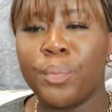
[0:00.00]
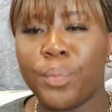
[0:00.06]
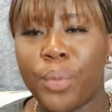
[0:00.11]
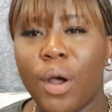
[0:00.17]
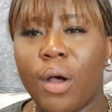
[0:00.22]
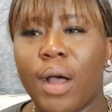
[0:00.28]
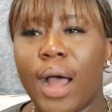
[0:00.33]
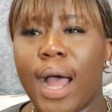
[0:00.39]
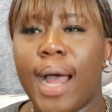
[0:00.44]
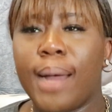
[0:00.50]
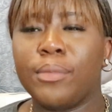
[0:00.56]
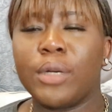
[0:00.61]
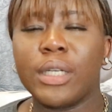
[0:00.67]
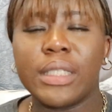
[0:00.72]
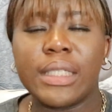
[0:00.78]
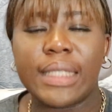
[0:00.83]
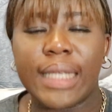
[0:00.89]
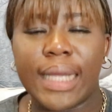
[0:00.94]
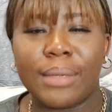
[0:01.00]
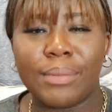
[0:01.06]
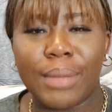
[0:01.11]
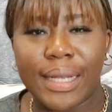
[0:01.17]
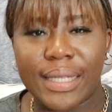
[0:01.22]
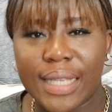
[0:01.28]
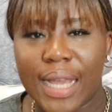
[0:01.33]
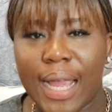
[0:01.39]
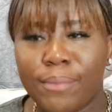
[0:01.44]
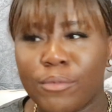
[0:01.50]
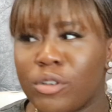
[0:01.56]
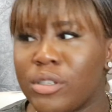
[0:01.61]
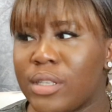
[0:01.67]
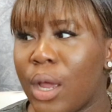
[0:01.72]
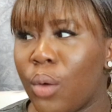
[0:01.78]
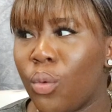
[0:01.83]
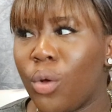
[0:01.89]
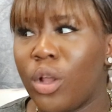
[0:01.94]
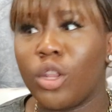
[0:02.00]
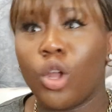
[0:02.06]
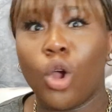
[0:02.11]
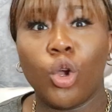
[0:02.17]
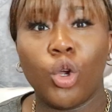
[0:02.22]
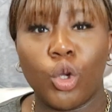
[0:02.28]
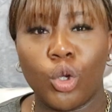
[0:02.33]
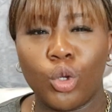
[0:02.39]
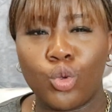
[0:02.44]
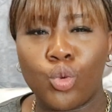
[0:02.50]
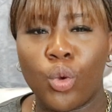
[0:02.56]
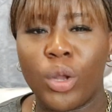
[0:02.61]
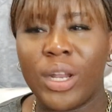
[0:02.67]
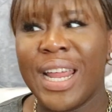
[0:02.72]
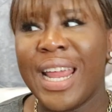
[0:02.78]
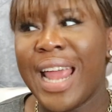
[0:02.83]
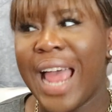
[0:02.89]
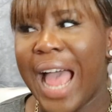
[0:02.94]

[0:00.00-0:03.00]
but i'm gonna take my time because i want a good one